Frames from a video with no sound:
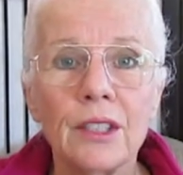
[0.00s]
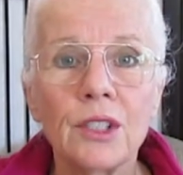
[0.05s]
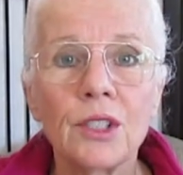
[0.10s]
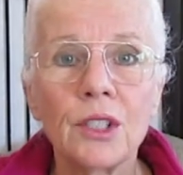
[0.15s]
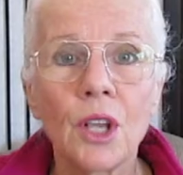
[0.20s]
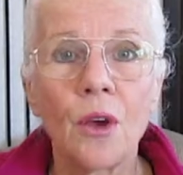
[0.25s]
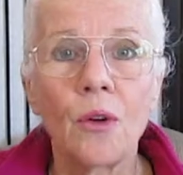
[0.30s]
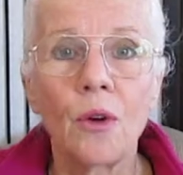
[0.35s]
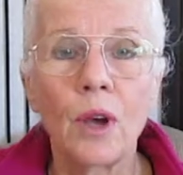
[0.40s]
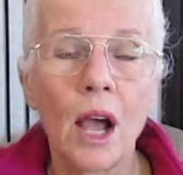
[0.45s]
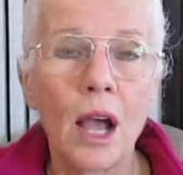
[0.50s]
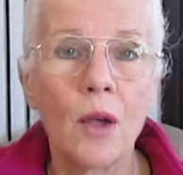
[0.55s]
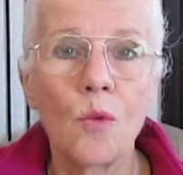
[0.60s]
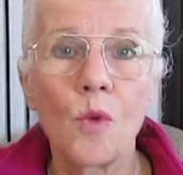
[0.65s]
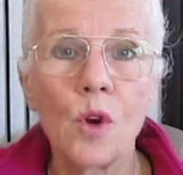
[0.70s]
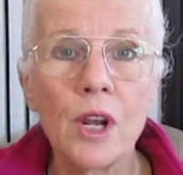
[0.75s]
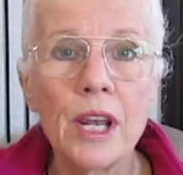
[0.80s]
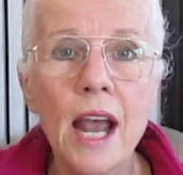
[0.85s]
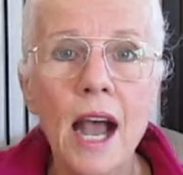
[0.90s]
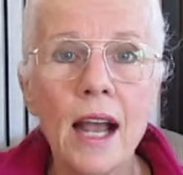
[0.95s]
so I
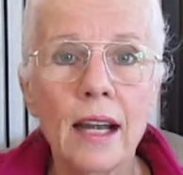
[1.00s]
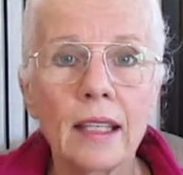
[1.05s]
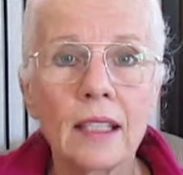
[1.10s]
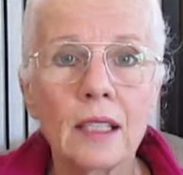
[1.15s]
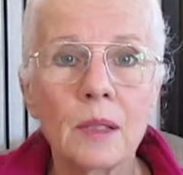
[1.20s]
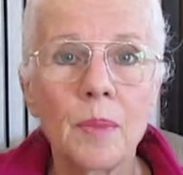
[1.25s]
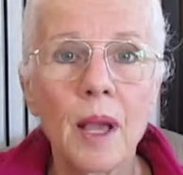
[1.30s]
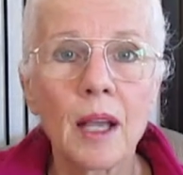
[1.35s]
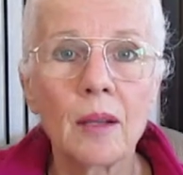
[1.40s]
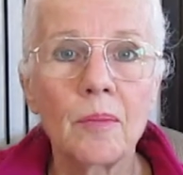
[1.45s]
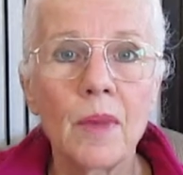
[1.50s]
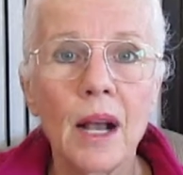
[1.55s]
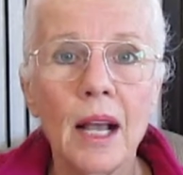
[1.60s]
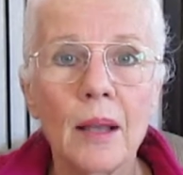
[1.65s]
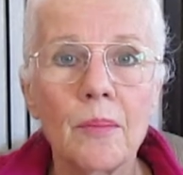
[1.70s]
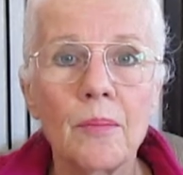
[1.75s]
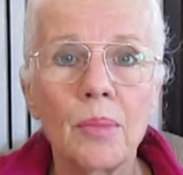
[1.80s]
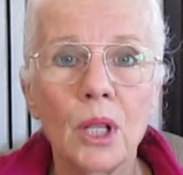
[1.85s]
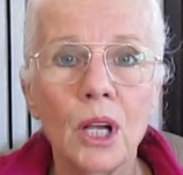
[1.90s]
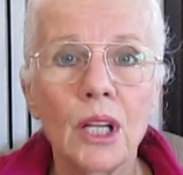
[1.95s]
would not expect
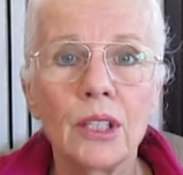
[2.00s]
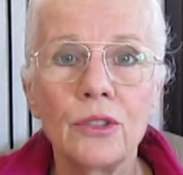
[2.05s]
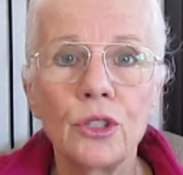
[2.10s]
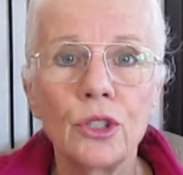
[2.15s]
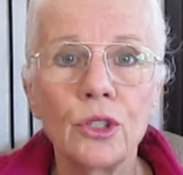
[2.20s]
my blood